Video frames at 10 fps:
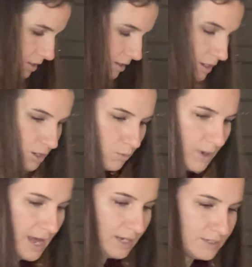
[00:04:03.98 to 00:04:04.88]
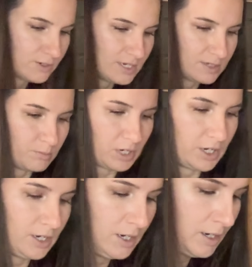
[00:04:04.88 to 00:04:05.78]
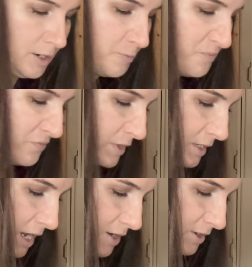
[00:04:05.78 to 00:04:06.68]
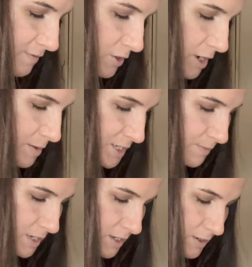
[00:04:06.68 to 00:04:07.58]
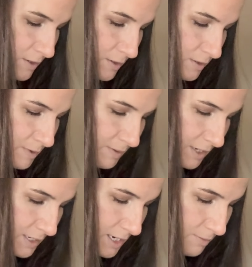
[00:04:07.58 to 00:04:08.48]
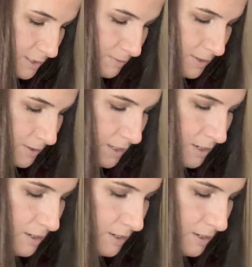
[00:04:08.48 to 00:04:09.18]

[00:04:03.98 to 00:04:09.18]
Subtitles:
wet so it doesn't burn. I don't even know how much I'm going to use, maybe like a tablespoon.